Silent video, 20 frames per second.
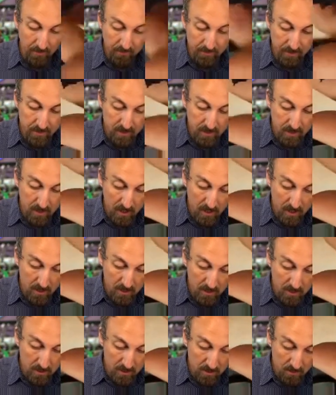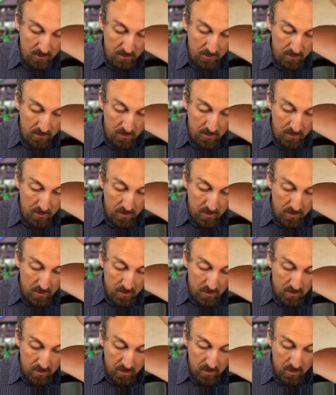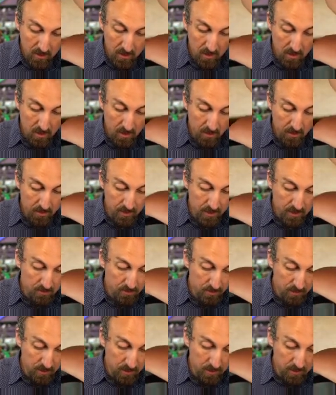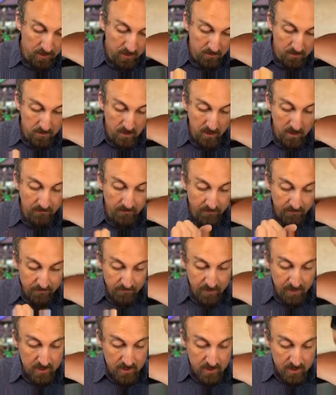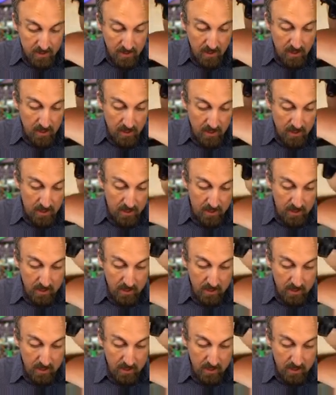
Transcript: this side too. This one comes off of this side.